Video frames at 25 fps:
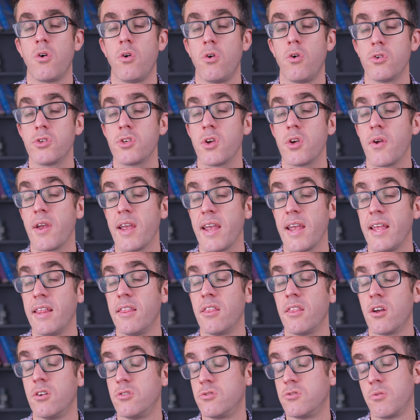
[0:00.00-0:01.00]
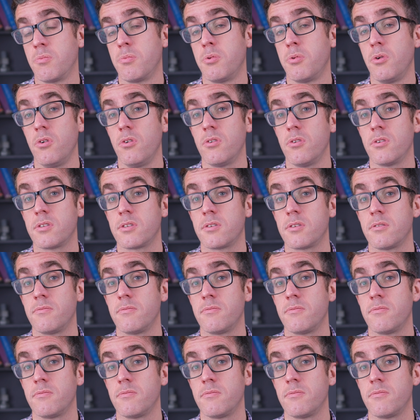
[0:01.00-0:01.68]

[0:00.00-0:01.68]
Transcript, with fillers: also in those reports.